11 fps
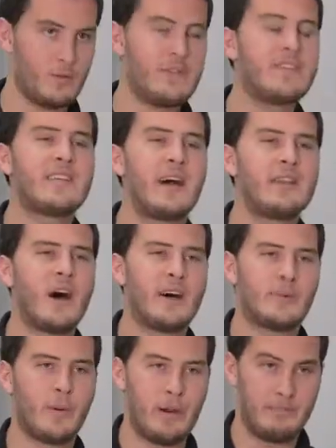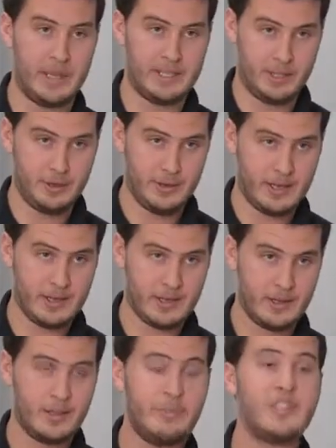We designed the OsmoBot base unit
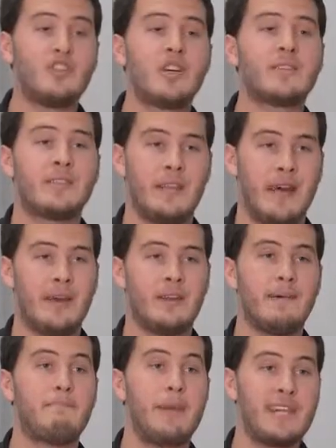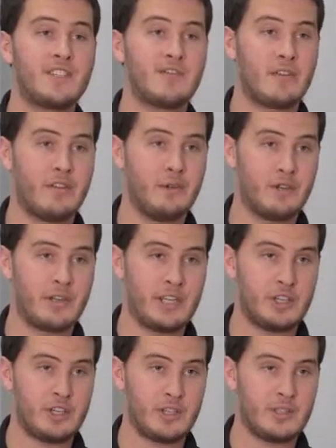to be just that, a base for future
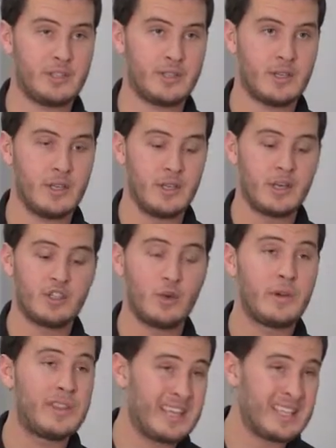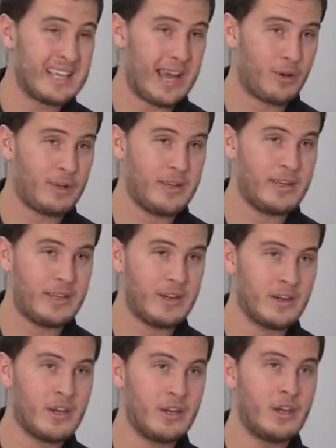additions. So with this outlet
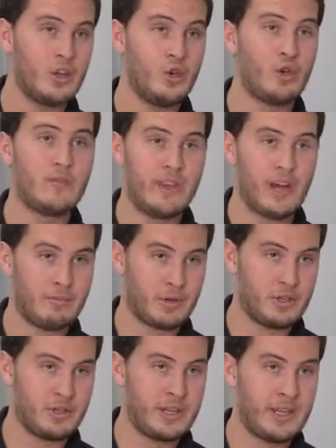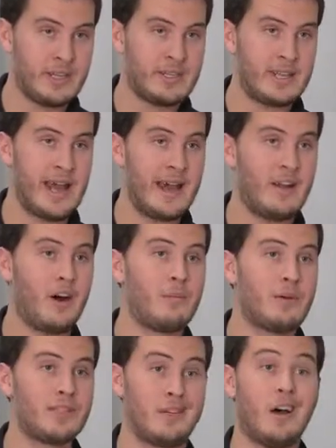here, you have the opportunity to add
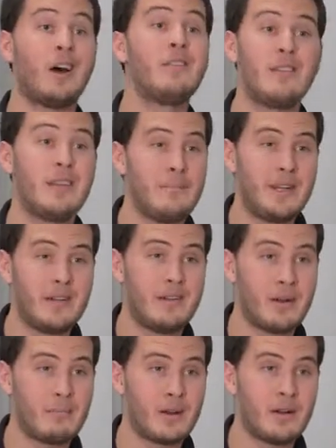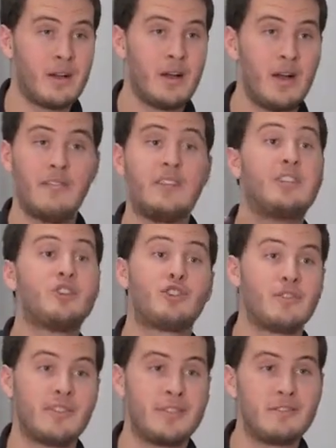almost an unlimited number of
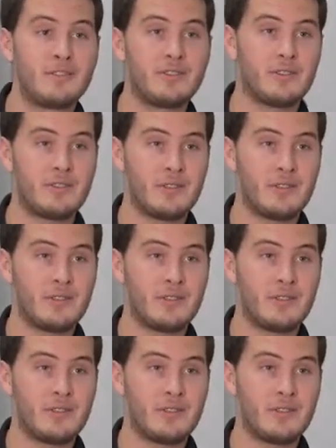additional sensors.